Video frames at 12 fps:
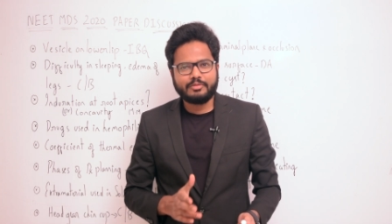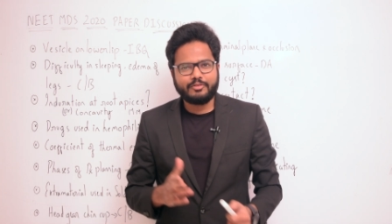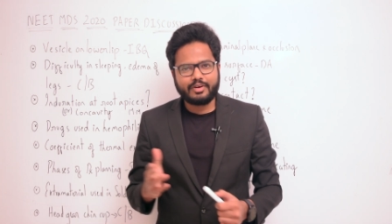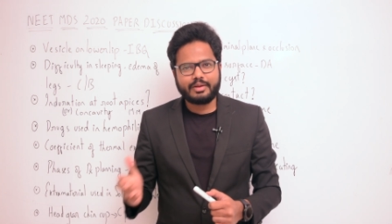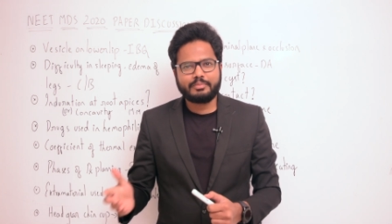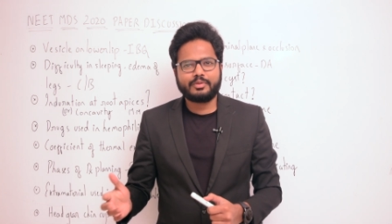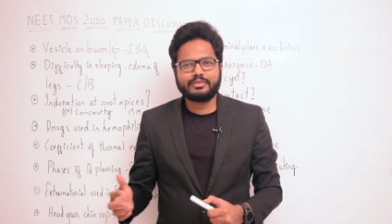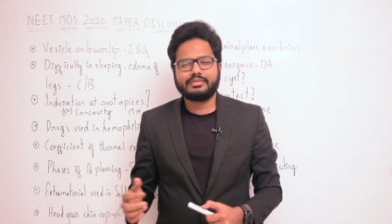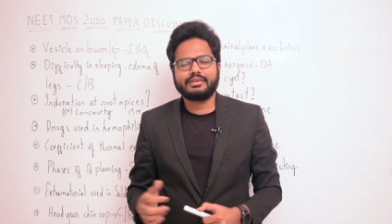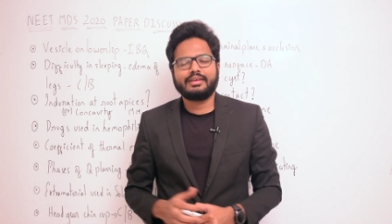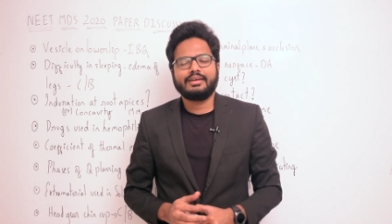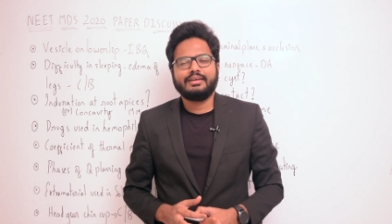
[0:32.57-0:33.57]
before I
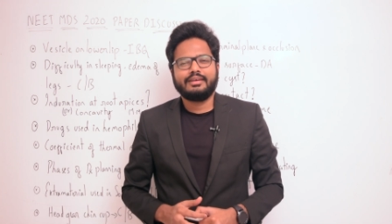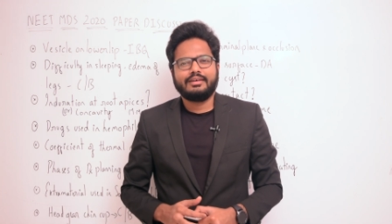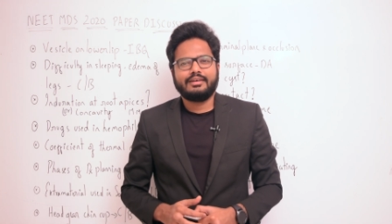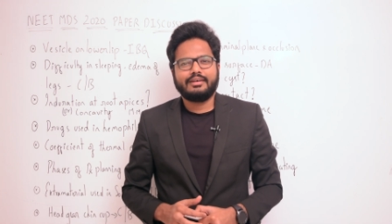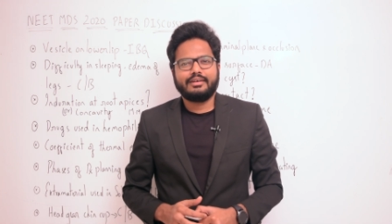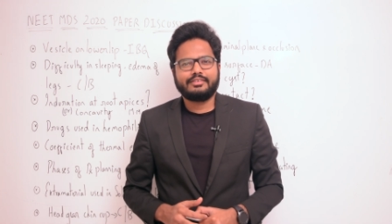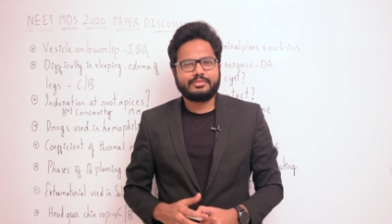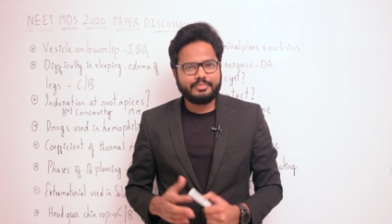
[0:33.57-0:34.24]
proceed uh, it's